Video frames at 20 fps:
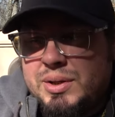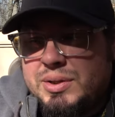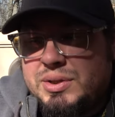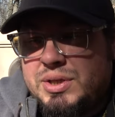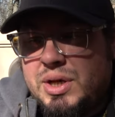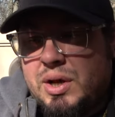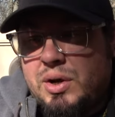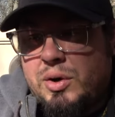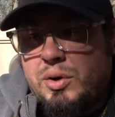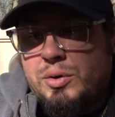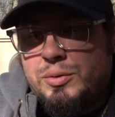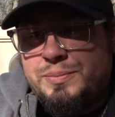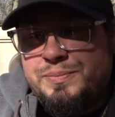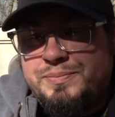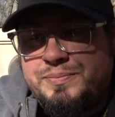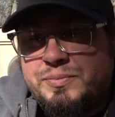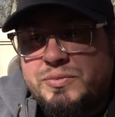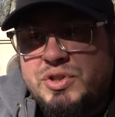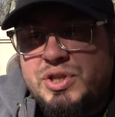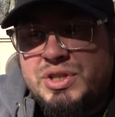So
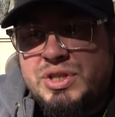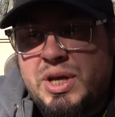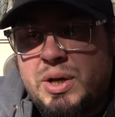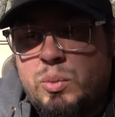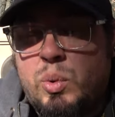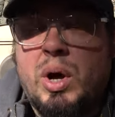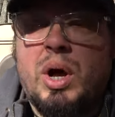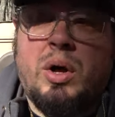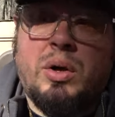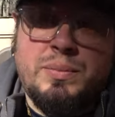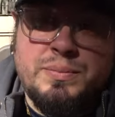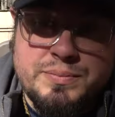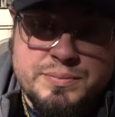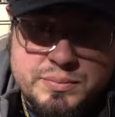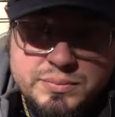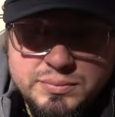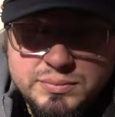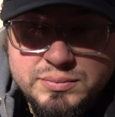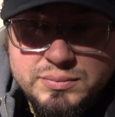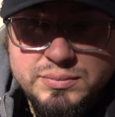she's like, well,
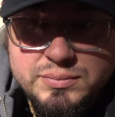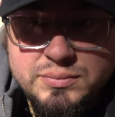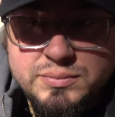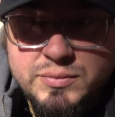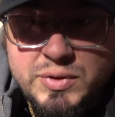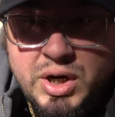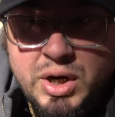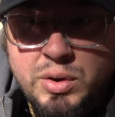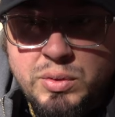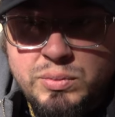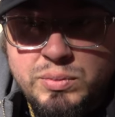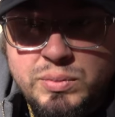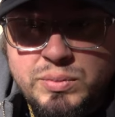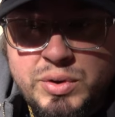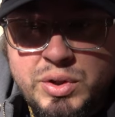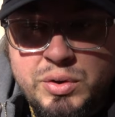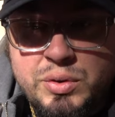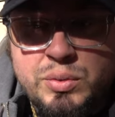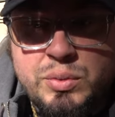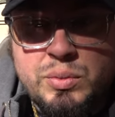
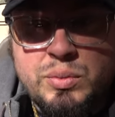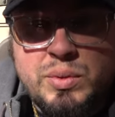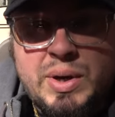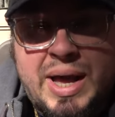you